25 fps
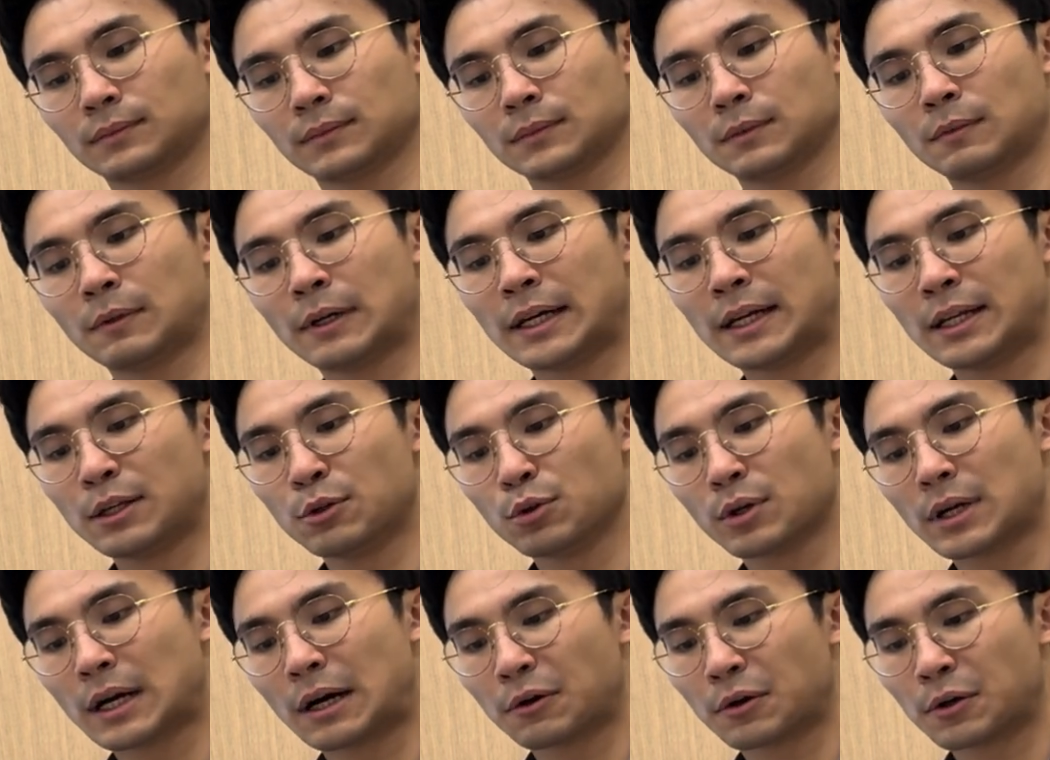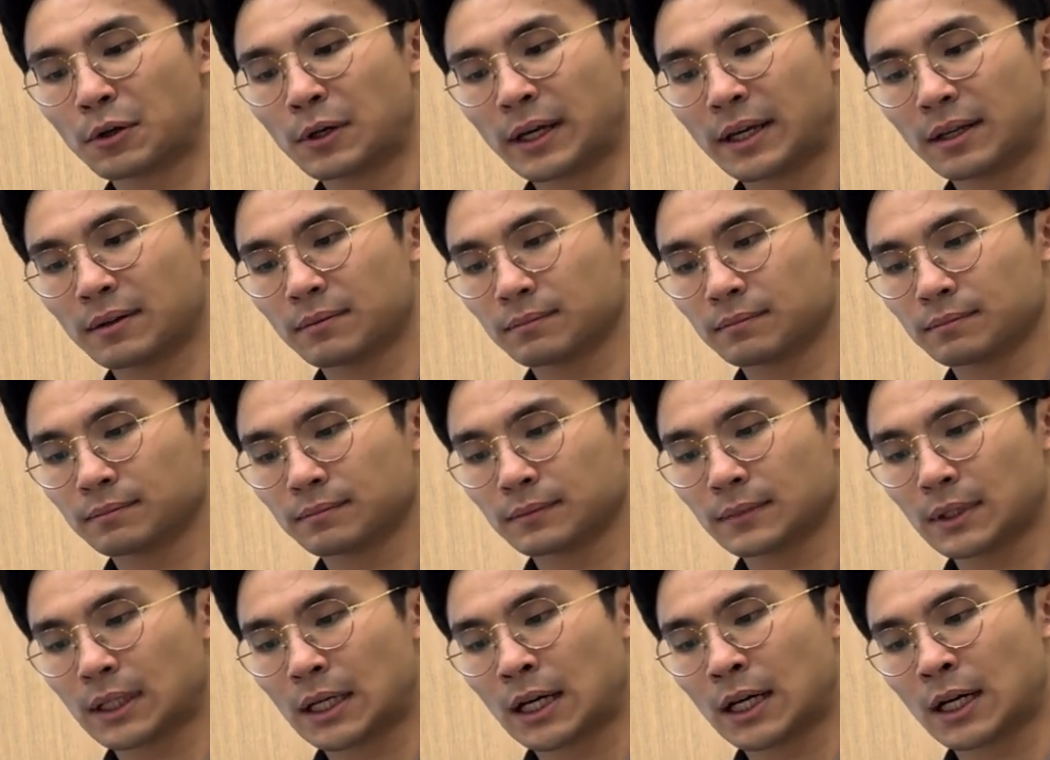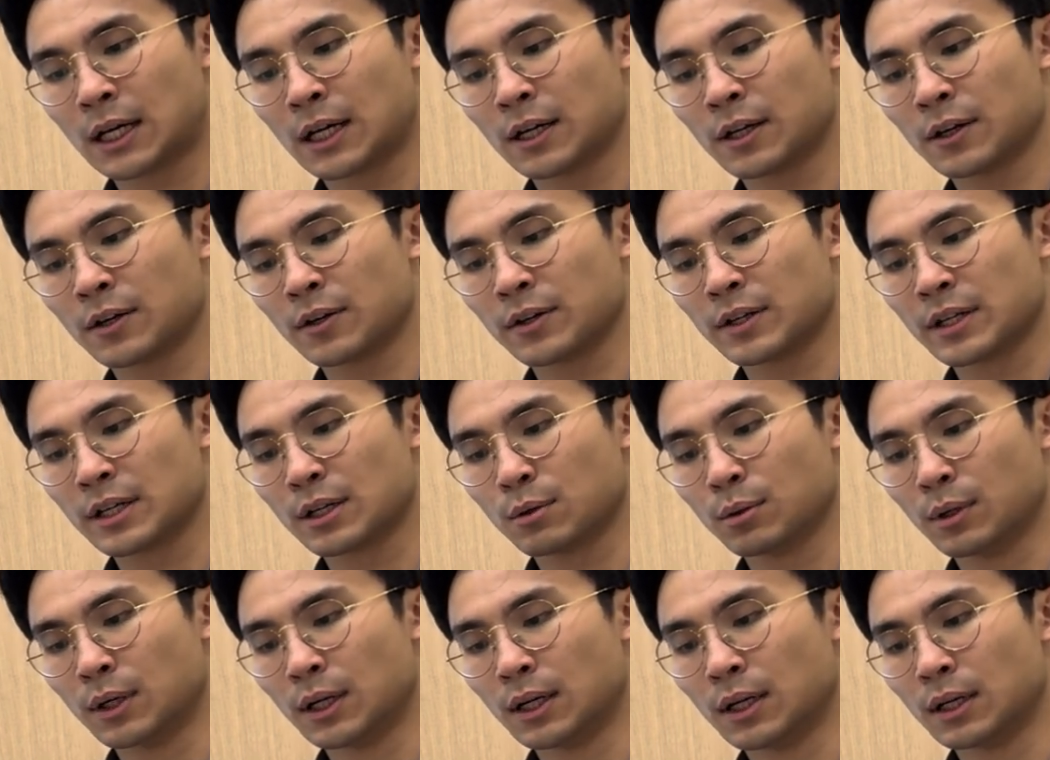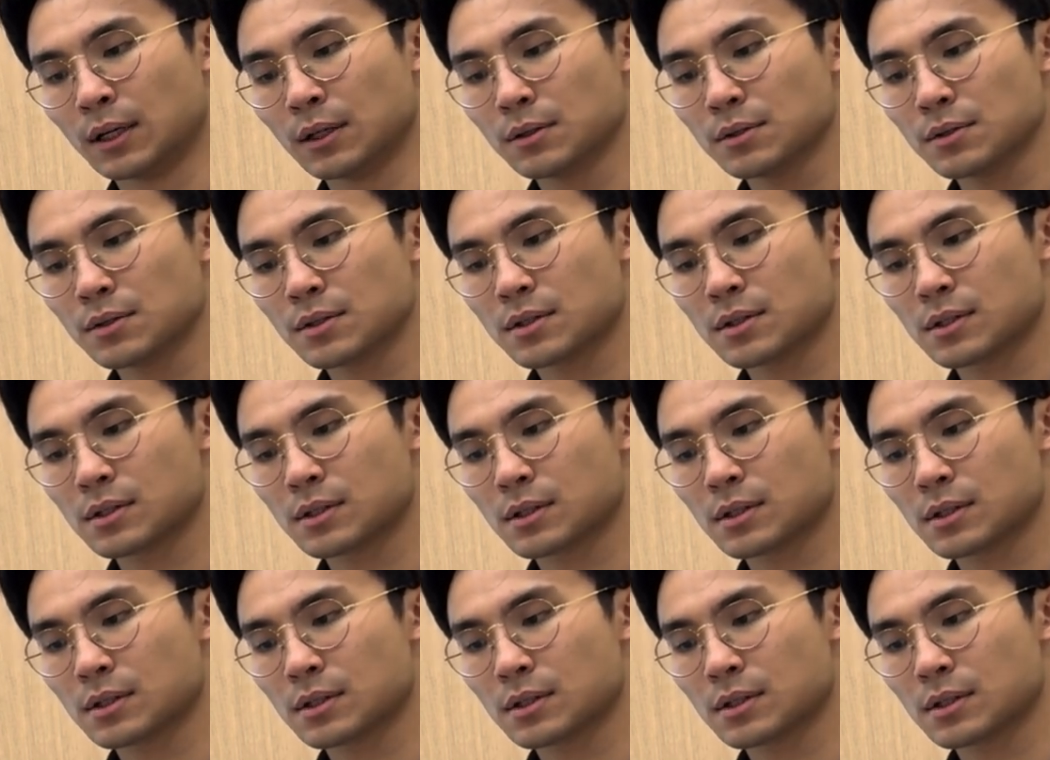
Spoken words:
What do you calculate? R equals